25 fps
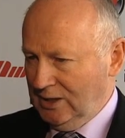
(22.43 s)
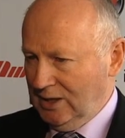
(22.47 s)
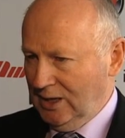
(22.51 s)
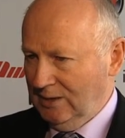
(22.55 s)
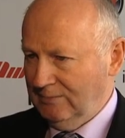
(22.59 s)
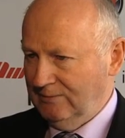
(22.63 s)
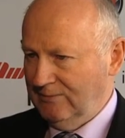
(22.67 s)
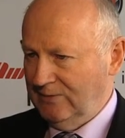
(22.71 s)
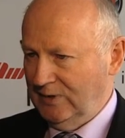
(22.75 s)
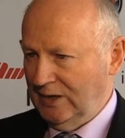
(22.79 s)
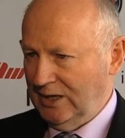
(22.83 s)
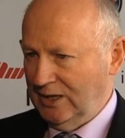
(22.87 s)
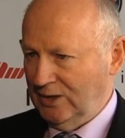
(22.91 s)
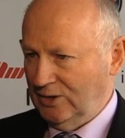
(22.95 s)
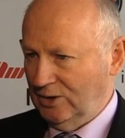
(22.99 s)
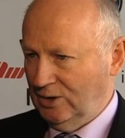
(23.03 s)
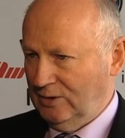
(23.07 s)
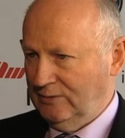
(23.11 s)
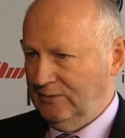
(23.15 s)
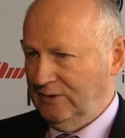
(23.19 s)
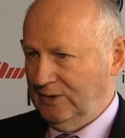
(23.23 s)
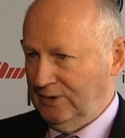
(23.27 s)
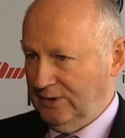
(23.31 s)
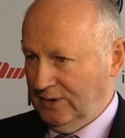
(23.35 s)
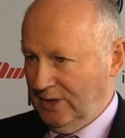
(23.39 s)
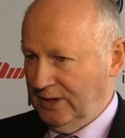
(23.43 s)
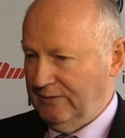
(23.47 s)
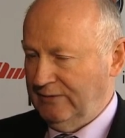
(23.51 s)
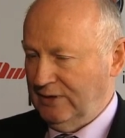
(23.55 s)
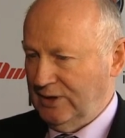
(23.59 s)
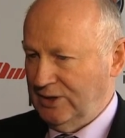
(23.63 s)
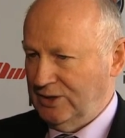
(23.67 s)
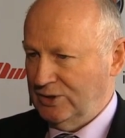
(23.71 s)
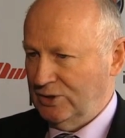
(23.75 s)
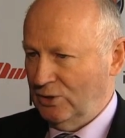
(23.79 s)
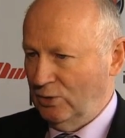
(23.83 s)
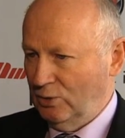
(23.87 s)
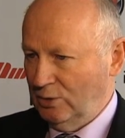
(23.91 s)
I'm fairly confident that
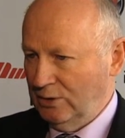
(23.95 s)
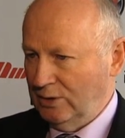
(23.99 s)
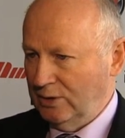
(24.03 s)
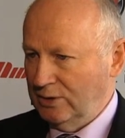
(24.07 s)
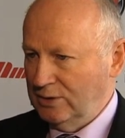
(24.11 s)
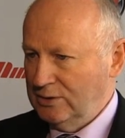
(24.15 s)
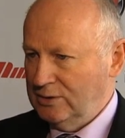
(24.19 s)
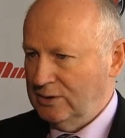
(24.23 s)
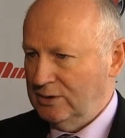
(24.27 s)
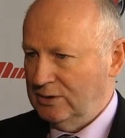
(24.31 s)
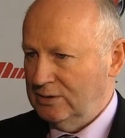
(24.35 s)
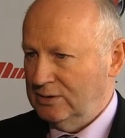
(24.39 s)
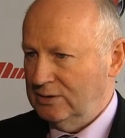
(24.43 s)
everything's going good.